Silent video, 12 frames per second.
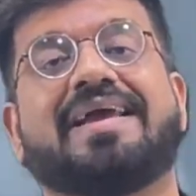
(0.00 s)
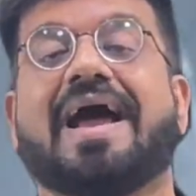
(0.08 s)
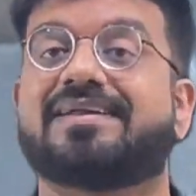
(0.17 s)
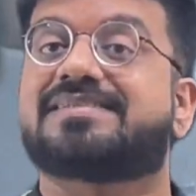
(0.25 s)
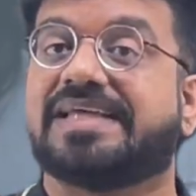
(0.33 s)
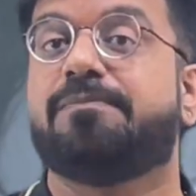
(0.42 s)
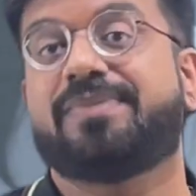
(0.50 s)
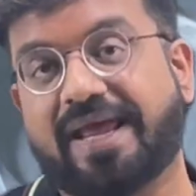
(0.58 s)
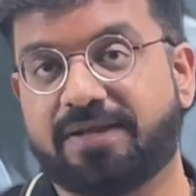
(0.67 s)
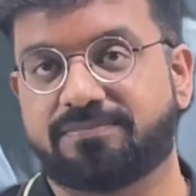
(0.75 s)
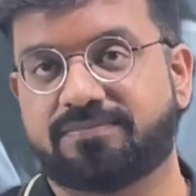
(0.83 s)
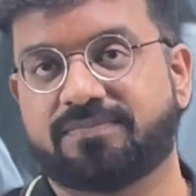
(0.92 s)
at the same
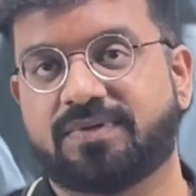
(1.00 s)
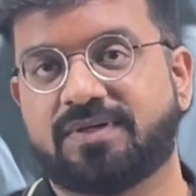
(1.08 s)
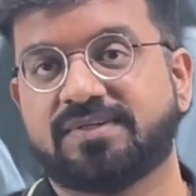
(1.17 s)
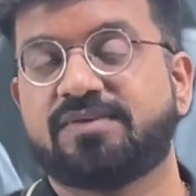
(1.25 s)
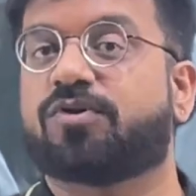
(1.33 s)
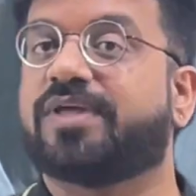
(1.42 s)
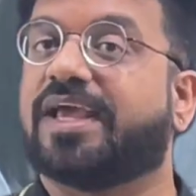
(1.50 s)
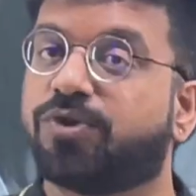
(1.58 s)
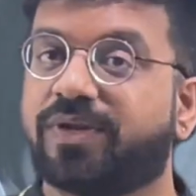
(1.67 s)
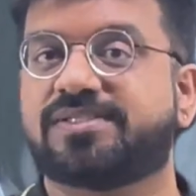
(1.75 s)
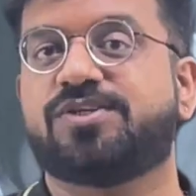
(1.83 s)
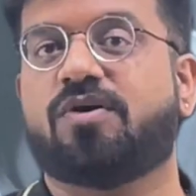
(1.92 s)
time. For the
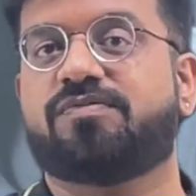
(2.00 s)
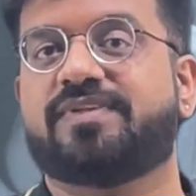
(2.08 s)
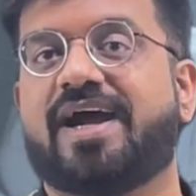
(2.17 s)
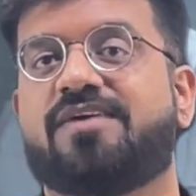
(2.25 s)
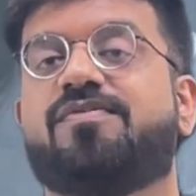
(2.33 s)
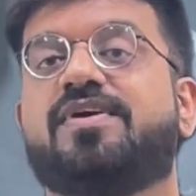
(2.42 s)
accuracy of that,